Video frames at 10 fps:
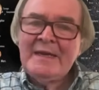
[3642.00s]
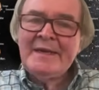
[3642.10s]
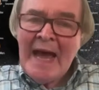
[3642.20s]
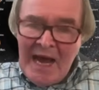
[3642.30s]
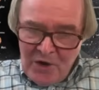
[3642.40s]

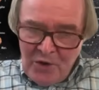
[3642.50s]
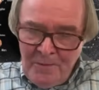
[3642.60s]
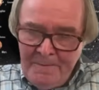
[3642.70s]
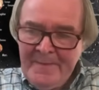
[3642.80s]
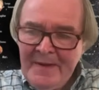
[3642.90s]

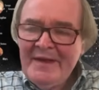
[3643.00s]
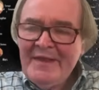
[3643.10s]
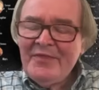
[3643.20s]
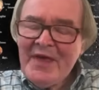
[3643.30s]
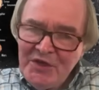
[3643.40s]
Now,
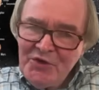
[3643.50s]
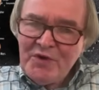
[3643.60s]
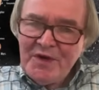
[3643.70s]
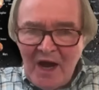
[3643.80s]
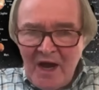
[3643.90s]
then you
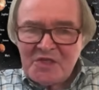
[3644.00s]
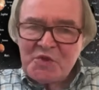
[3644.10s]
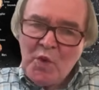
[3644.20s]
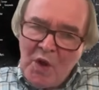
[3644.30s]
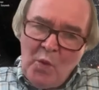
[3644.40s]
can ask,
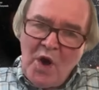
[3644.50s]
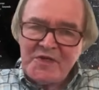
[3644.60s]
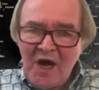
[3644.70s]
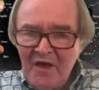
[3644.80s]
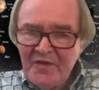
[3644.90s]
well, what
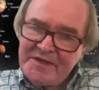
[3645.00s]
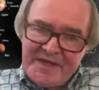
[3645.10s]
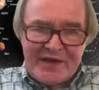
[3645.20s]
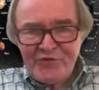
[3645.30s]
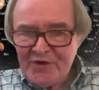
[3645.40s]
are these
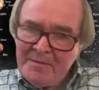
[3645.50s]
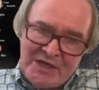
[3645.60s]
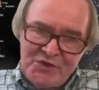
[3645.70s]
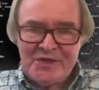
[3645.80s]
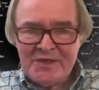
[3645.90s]
extra
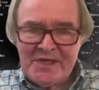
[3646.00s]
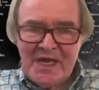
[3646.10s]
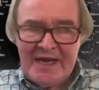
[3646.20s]
dimensions?